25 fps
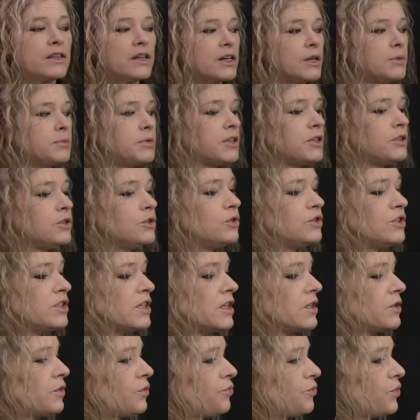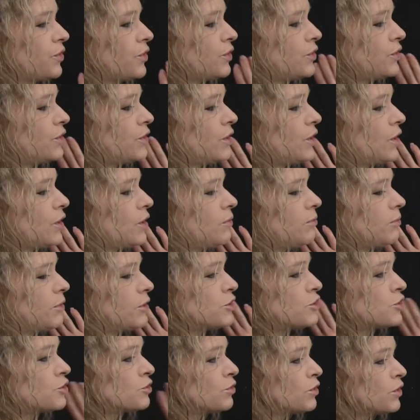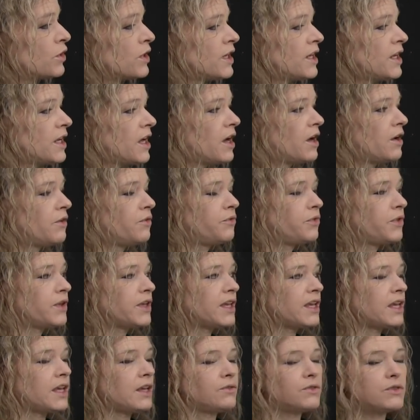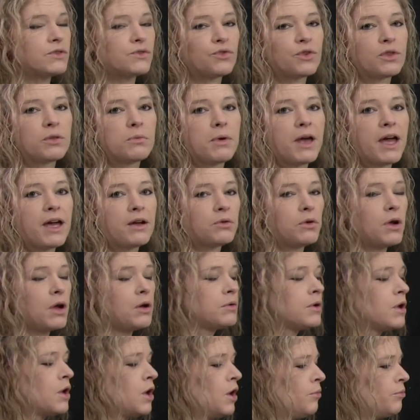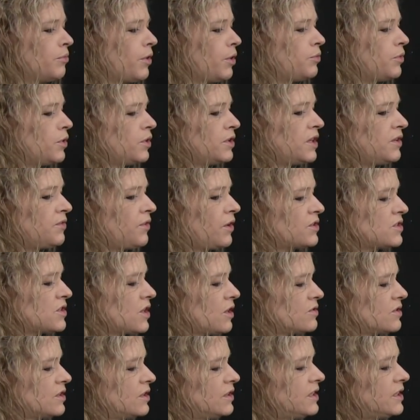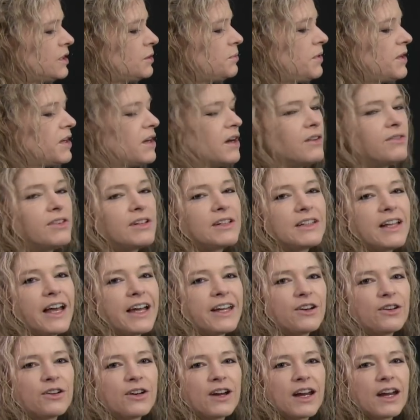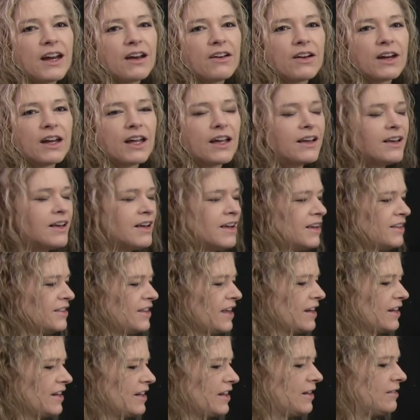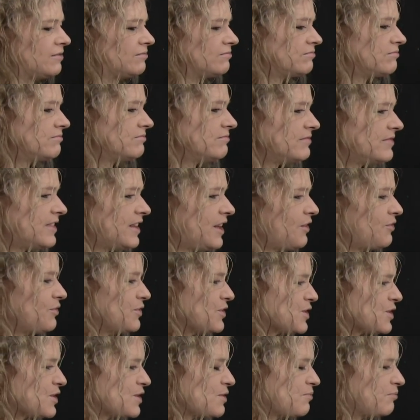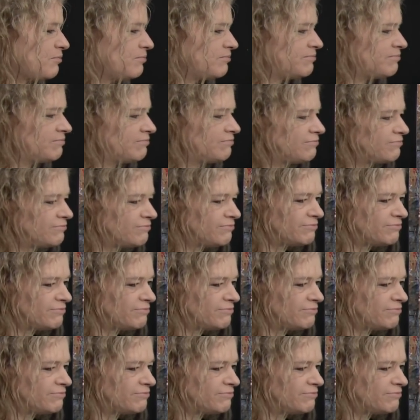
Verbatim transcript: that I'll be using for the majority of the canvas for the background, but we'll give ourselves a little bit of a lighter area that can give us some